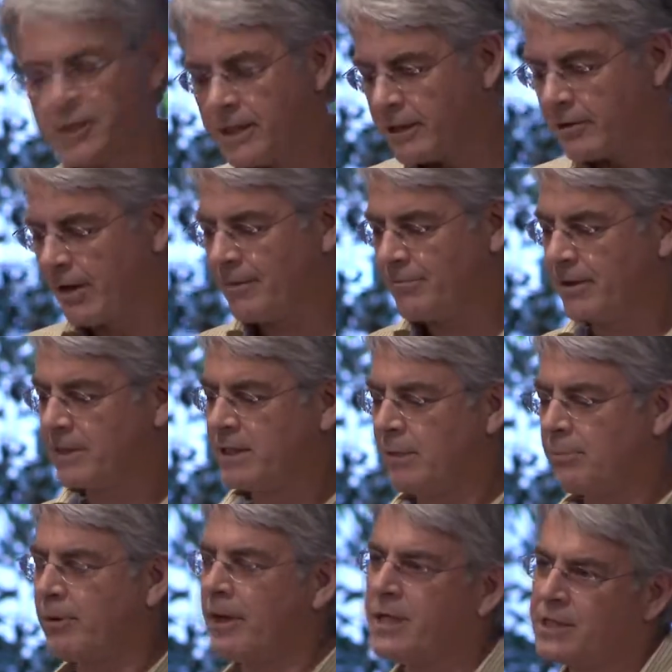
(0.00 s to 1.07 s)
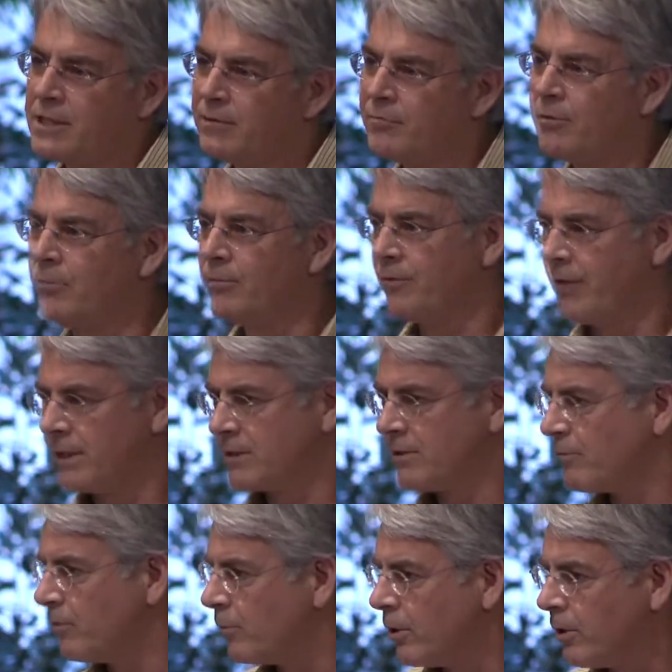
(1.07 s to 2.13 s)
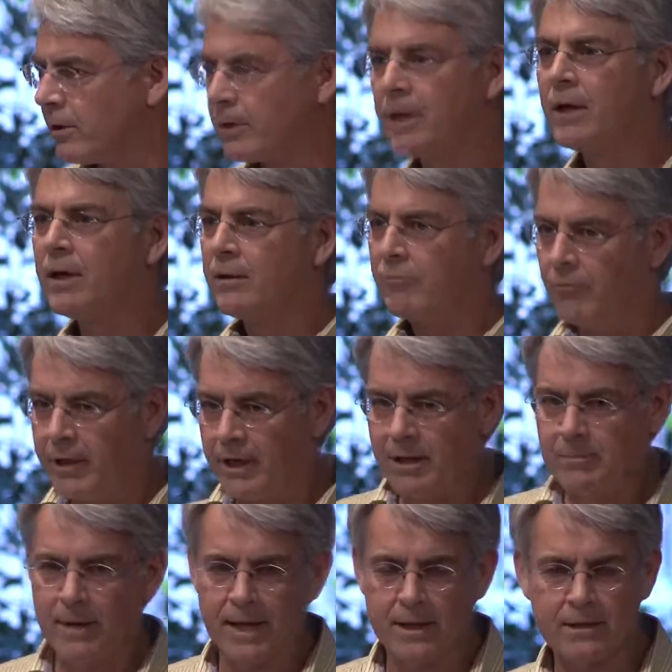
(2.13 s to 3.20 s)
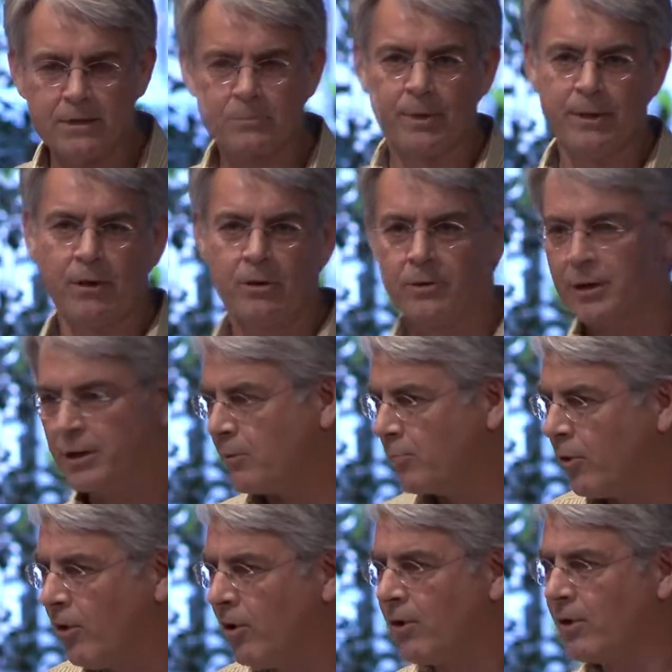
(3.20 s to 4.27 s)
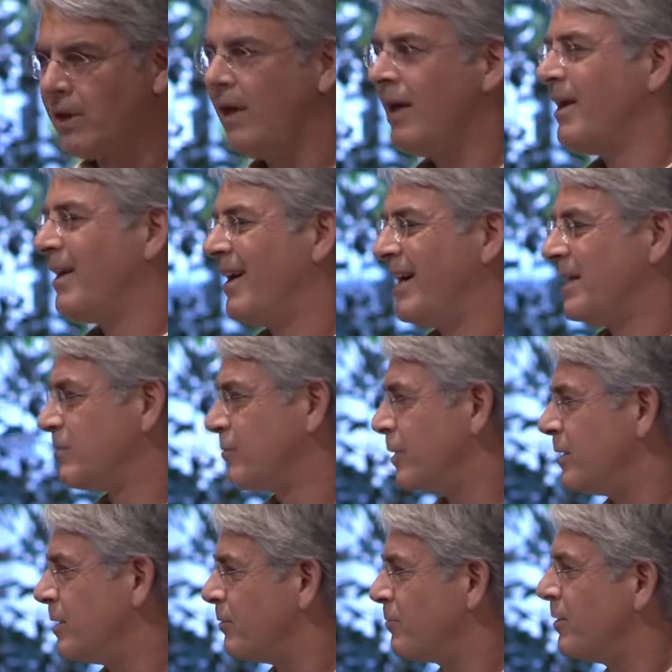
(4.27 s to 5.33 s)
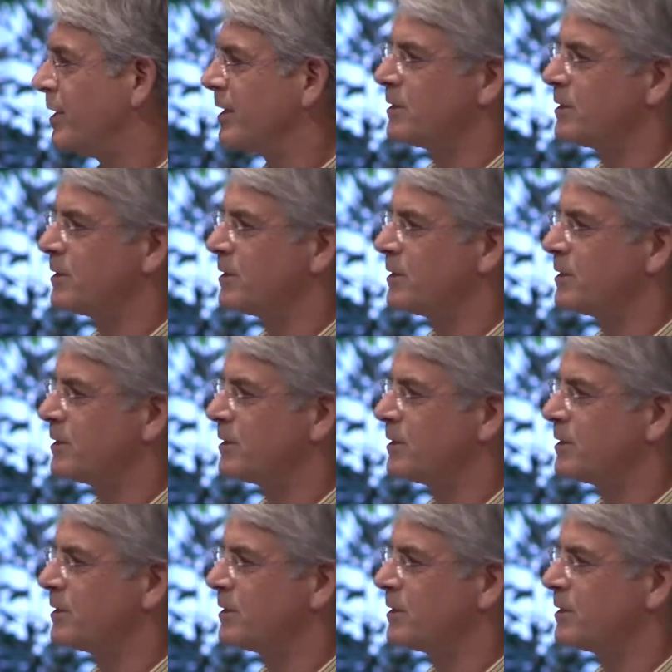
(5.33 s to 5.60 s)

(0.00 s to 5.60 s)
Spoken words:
geographic separation from the rest of the world really matters. We know that Nepal has a very different